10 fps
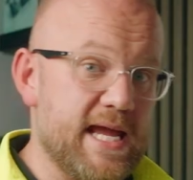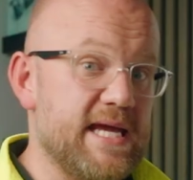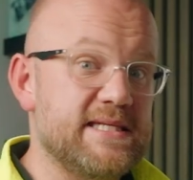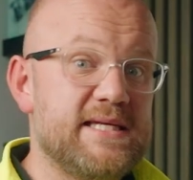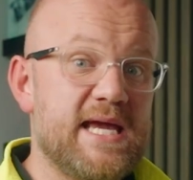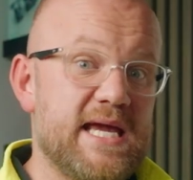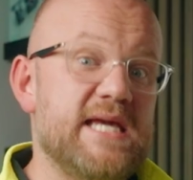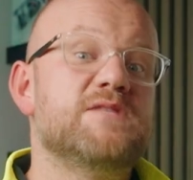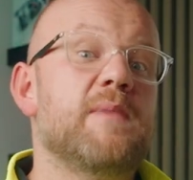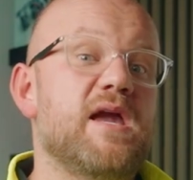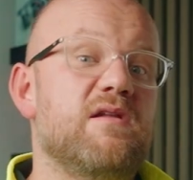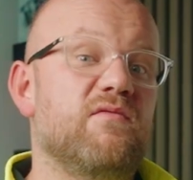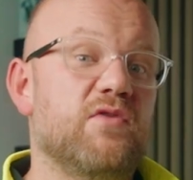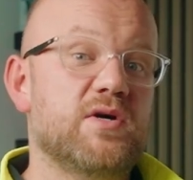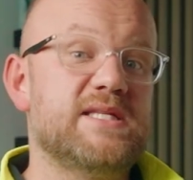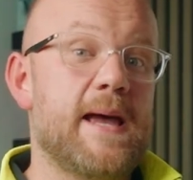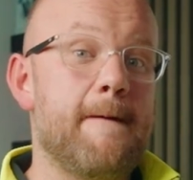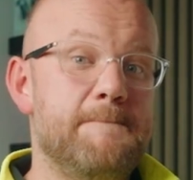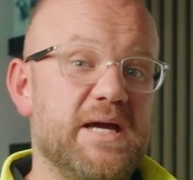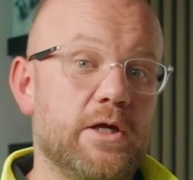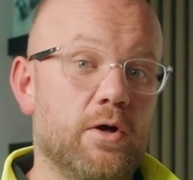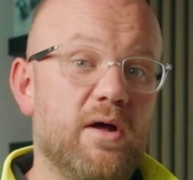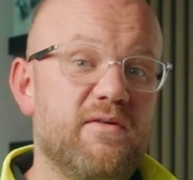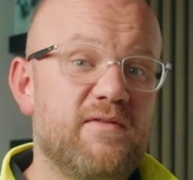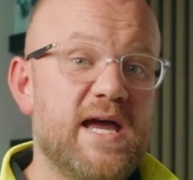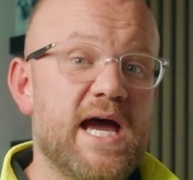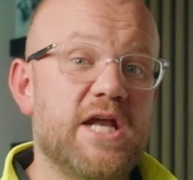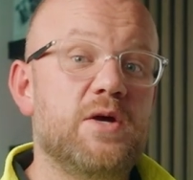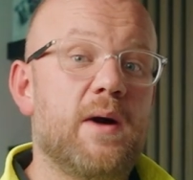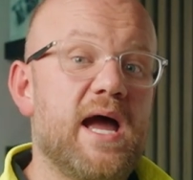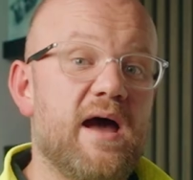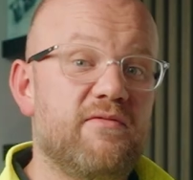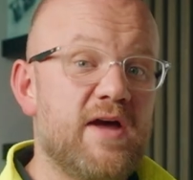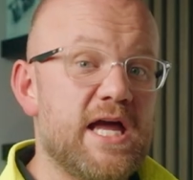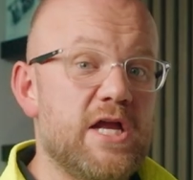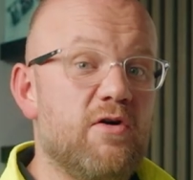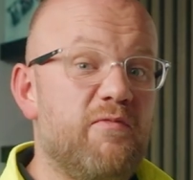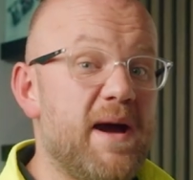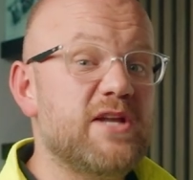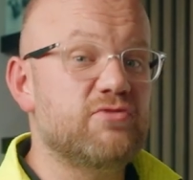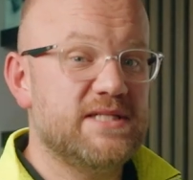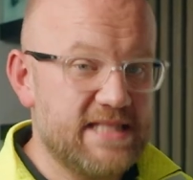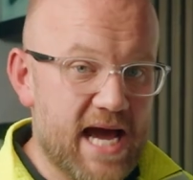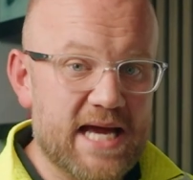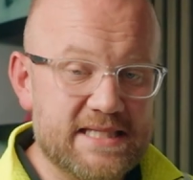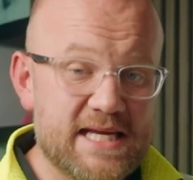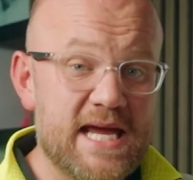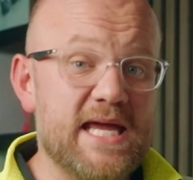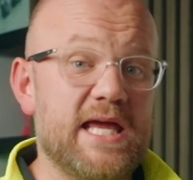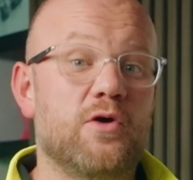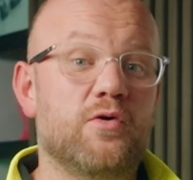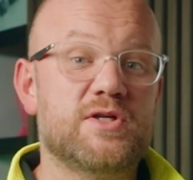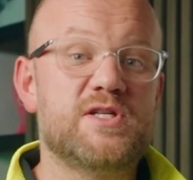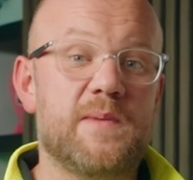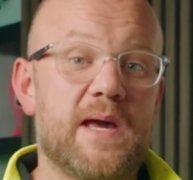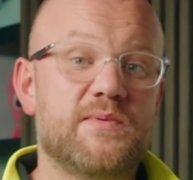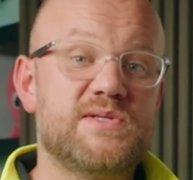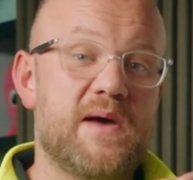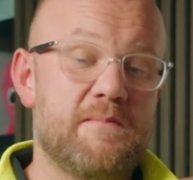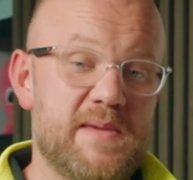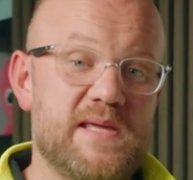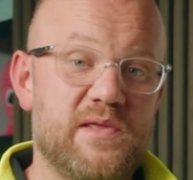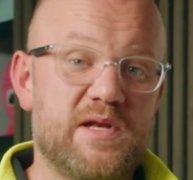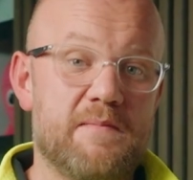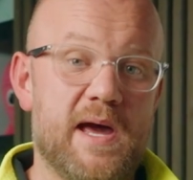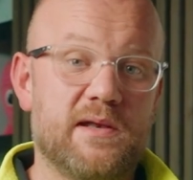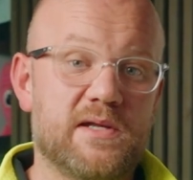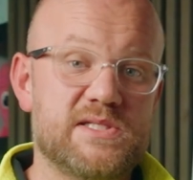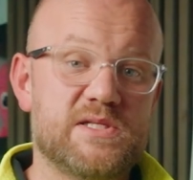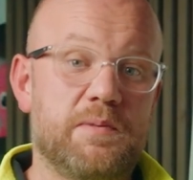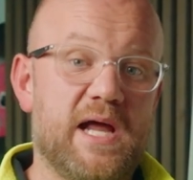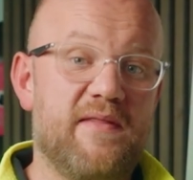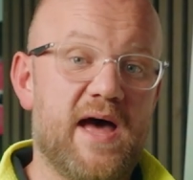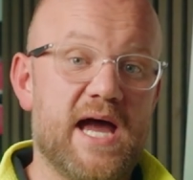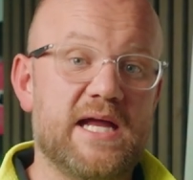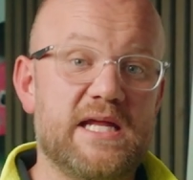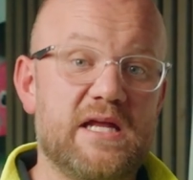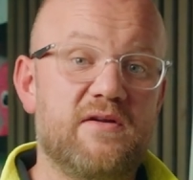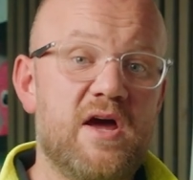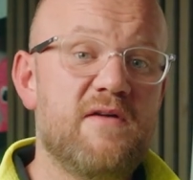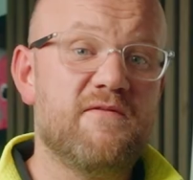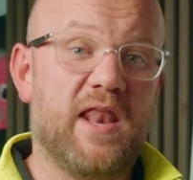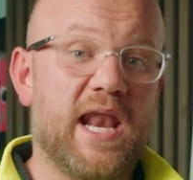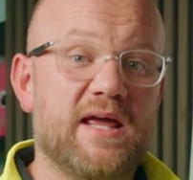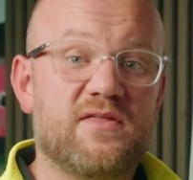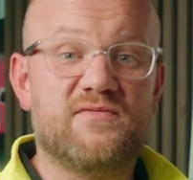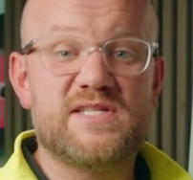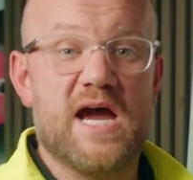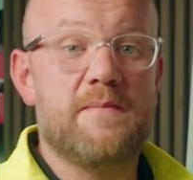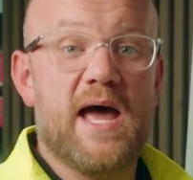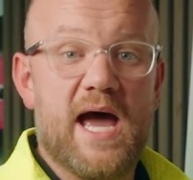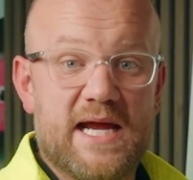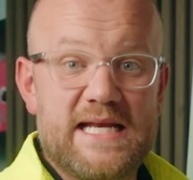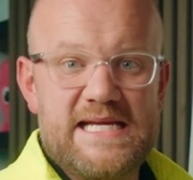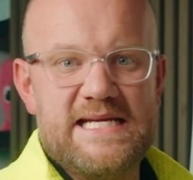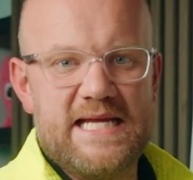is my inverter big enough, and do I have enough battery stacks in order to be able to meet the demand and supply that I need for the length of time that I need